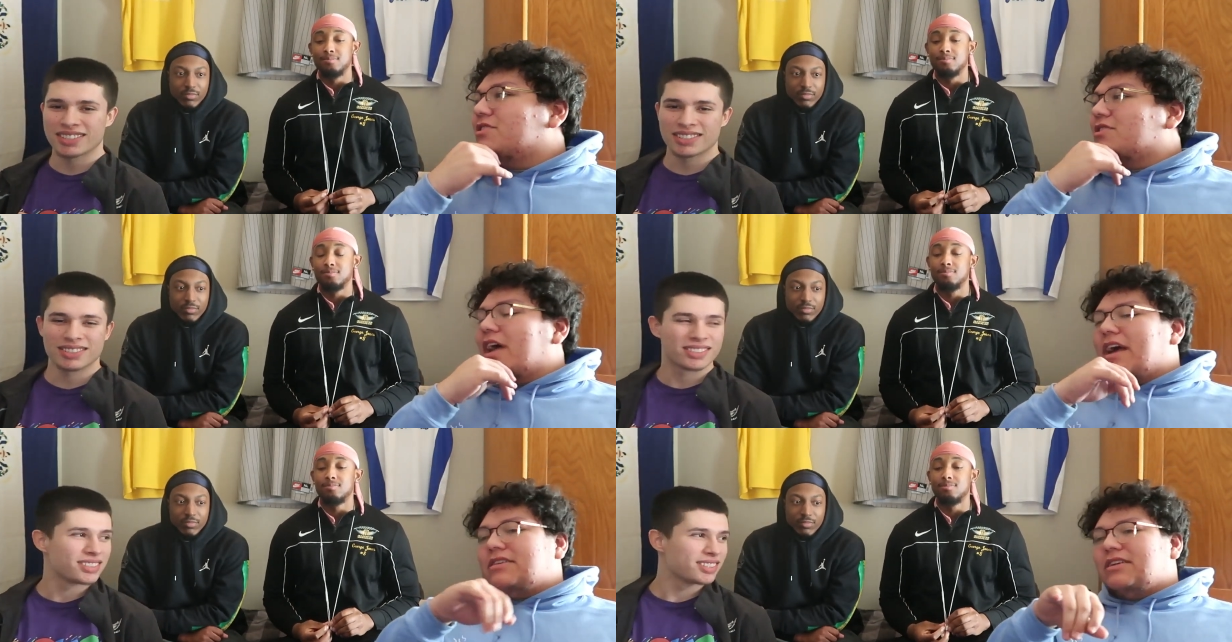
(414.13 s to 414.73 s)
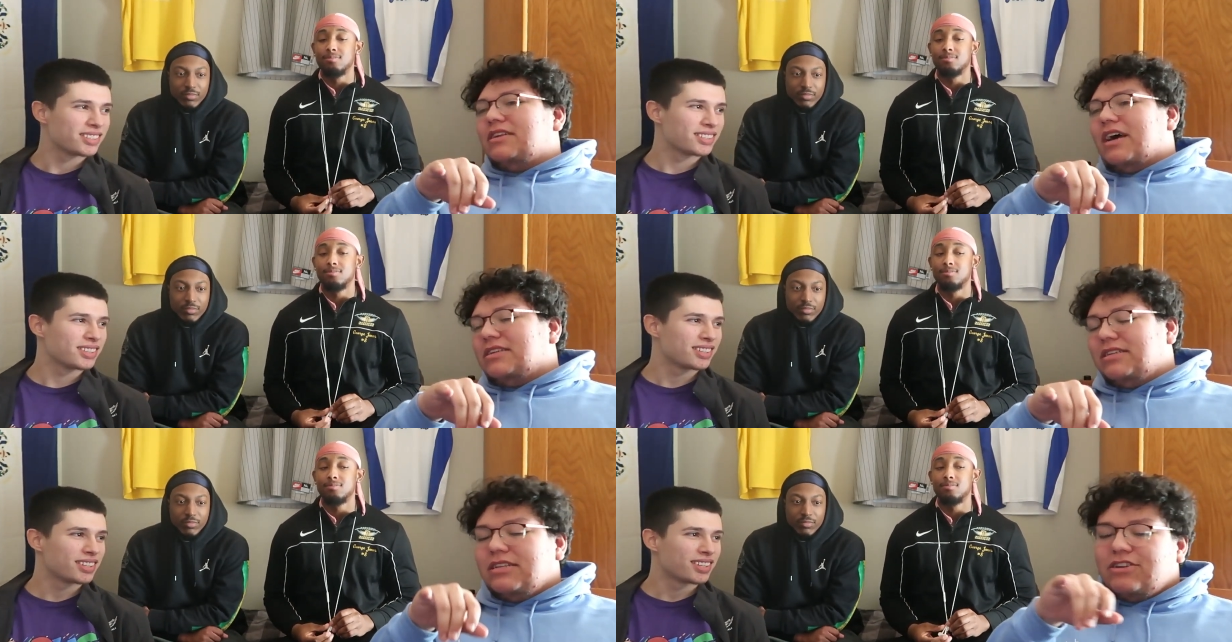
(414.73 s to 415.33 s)
Speaker 1: You know, like I seen
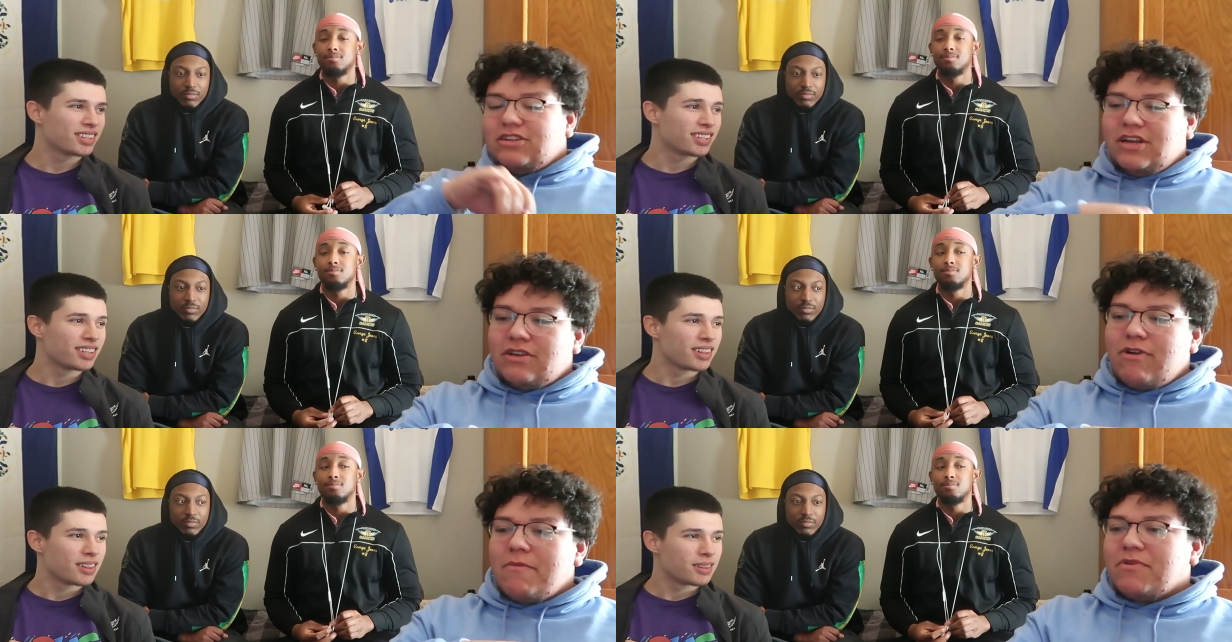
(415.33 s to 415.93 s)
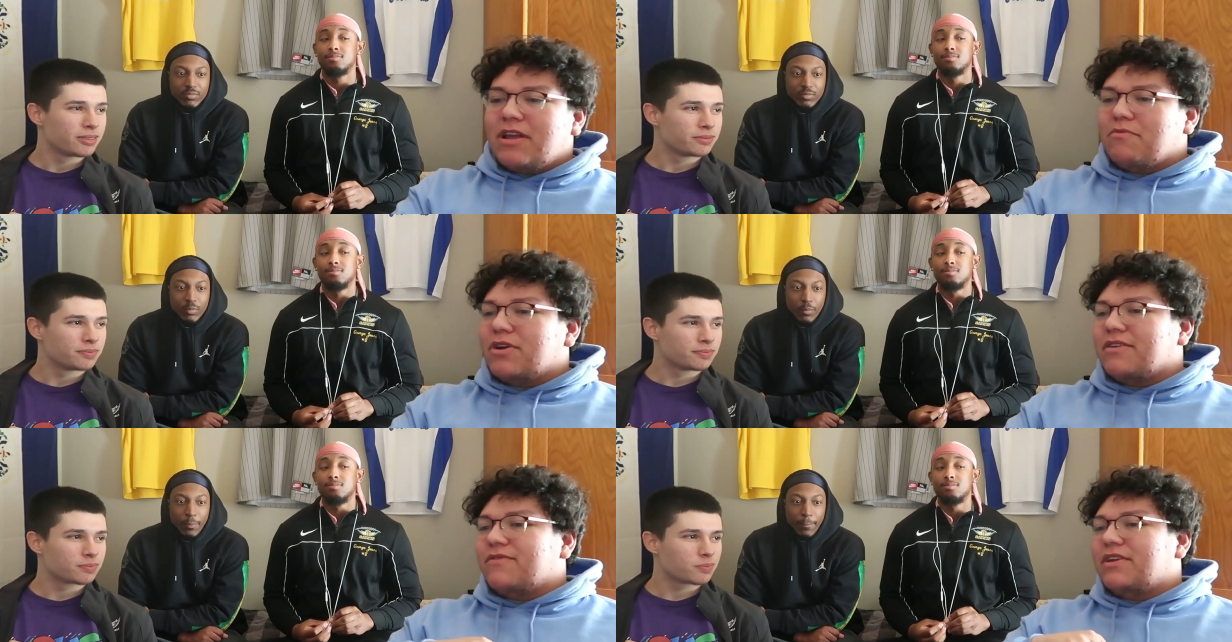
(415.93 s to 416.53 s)
I seen there's another rapper named
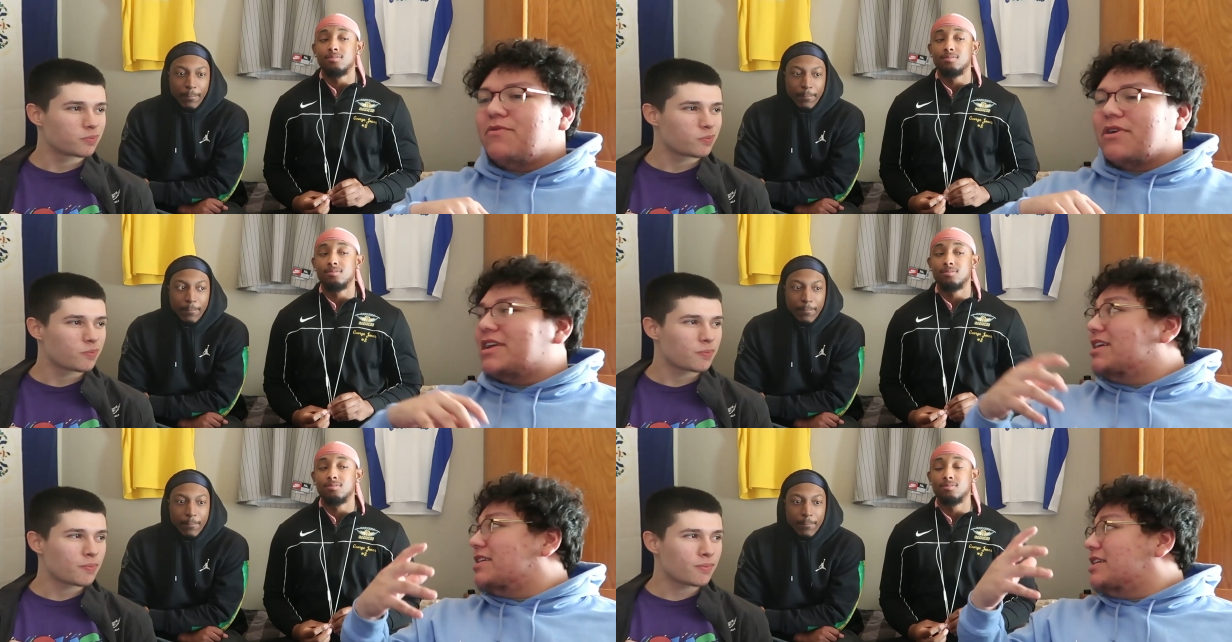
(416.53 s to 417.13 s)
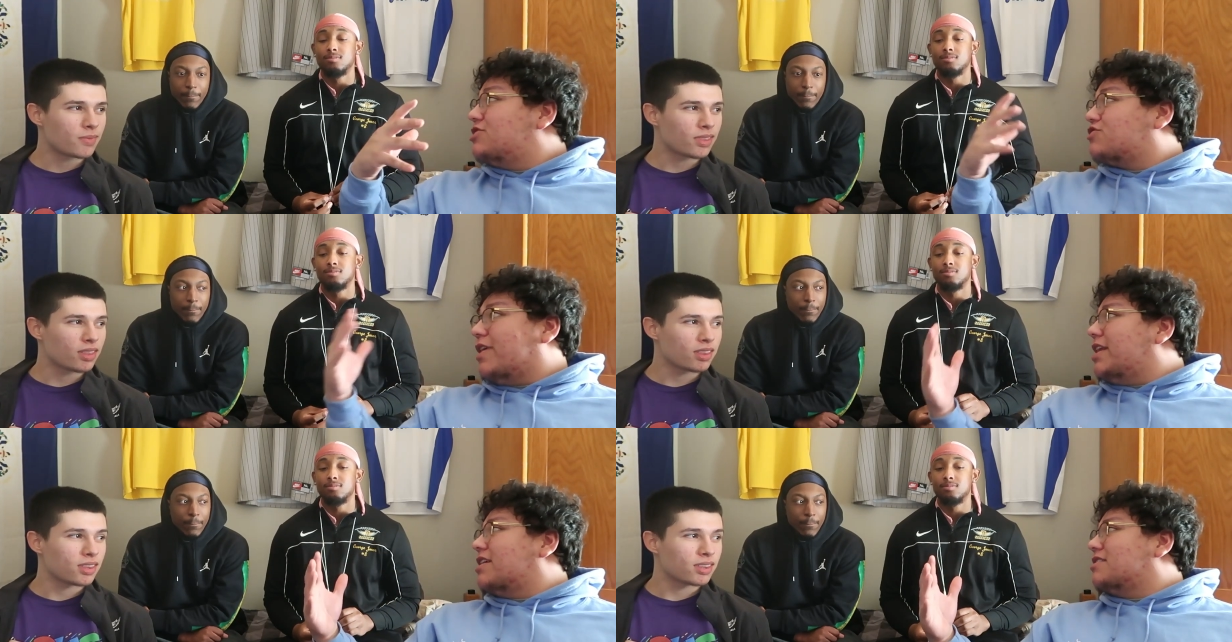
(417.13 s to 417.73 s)
Brother V where he he's
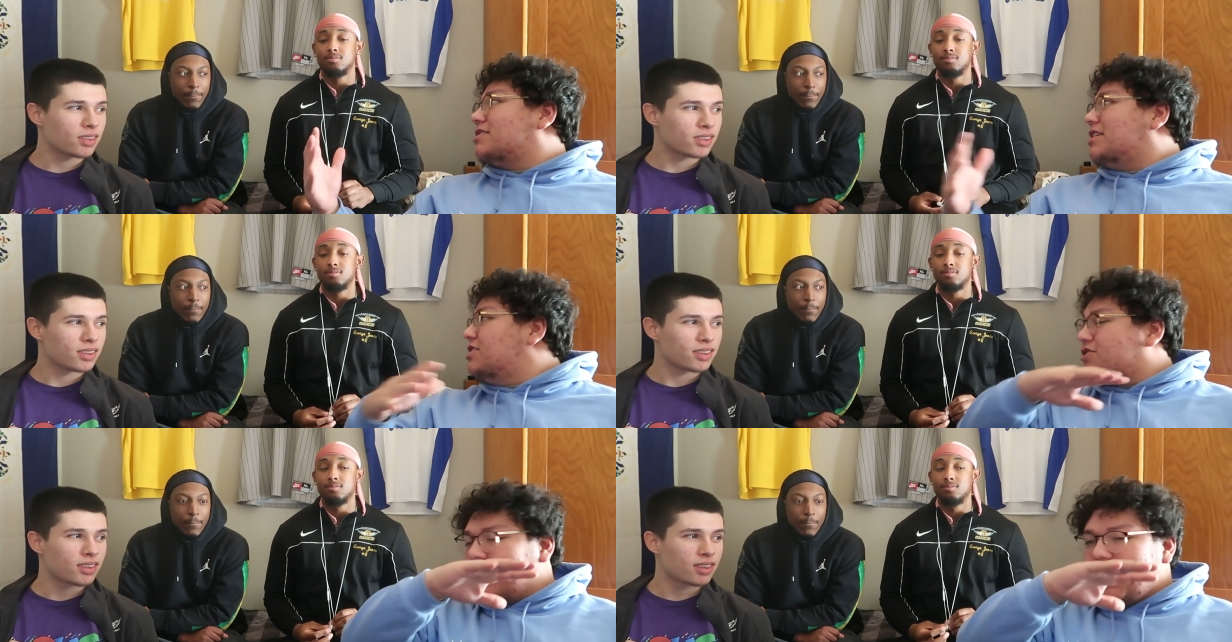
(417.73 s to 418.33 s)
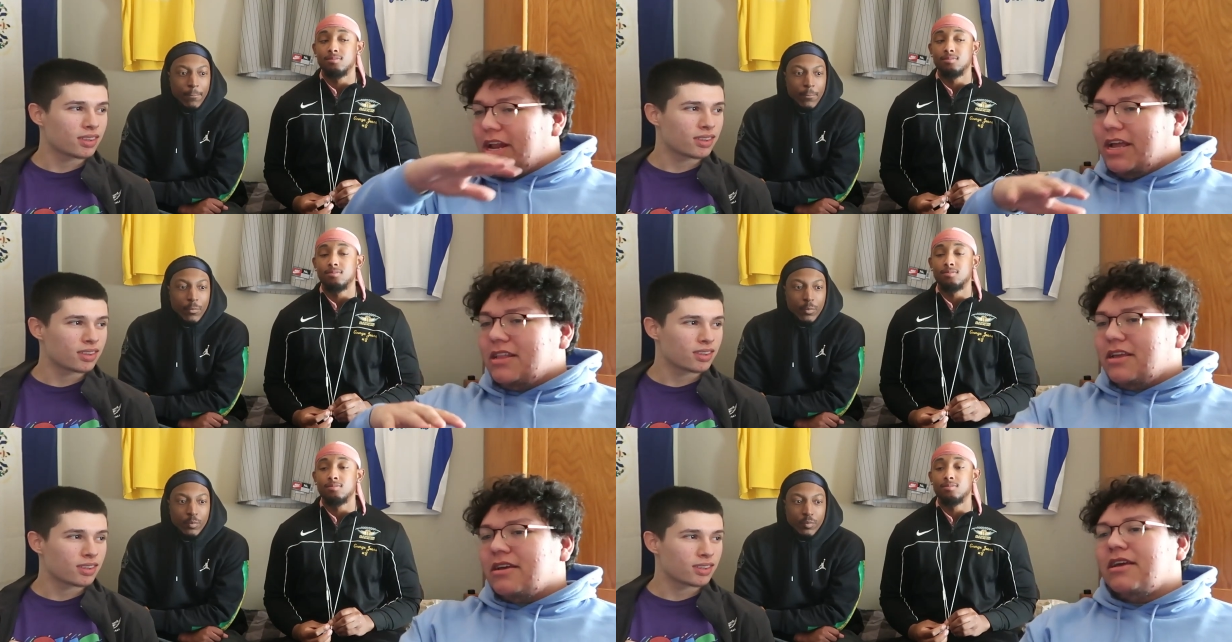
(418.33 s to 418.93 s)
straight English and he's straight out of
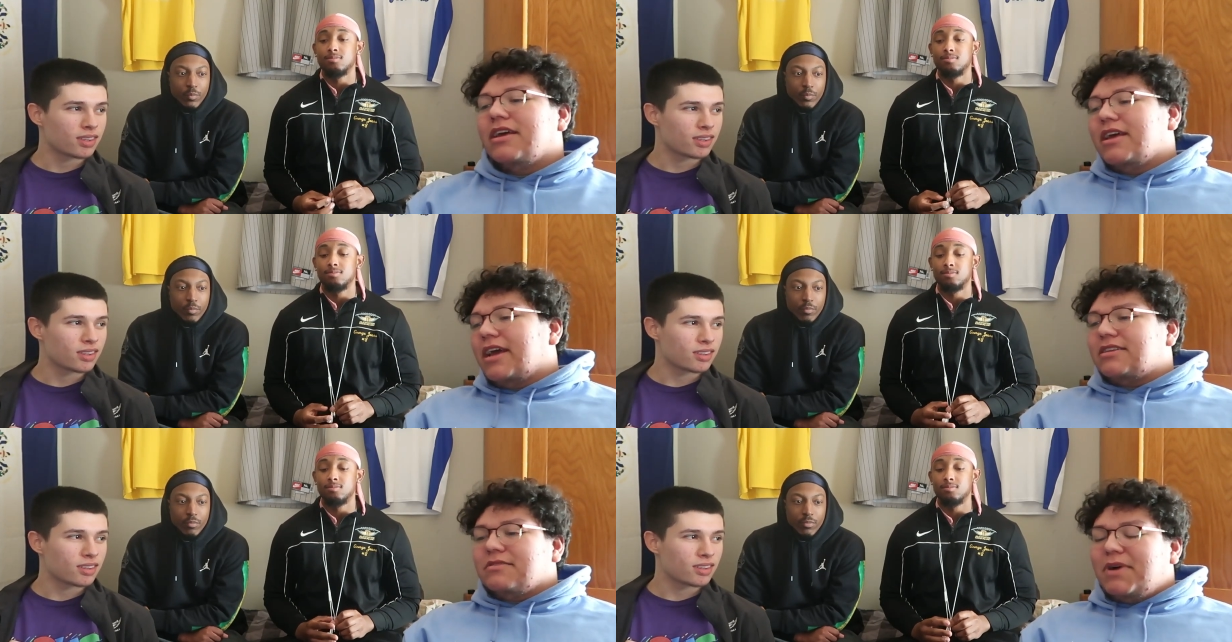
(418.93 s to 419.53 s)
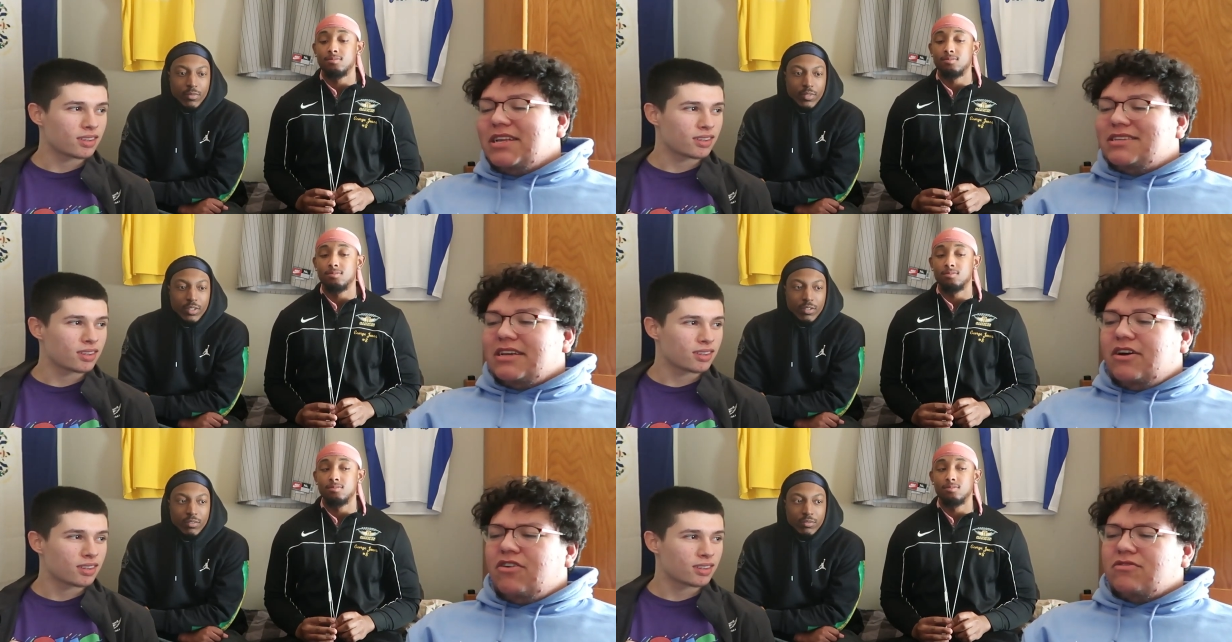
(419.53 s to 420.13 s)
India. And somebody
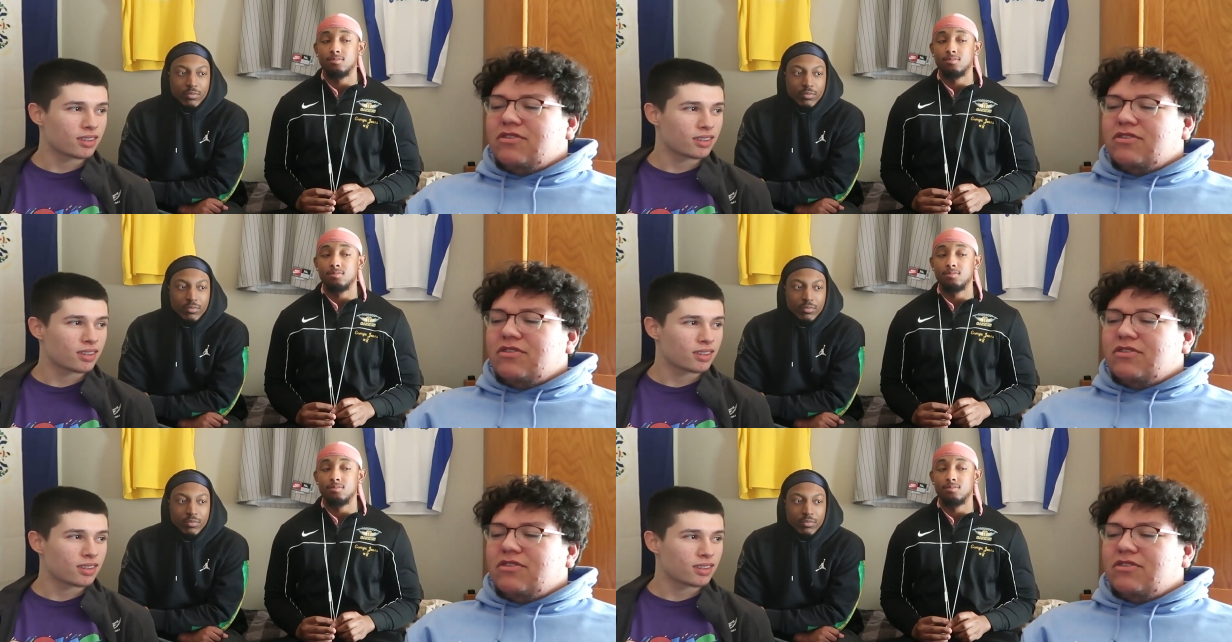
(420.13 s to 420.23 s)
said, oh,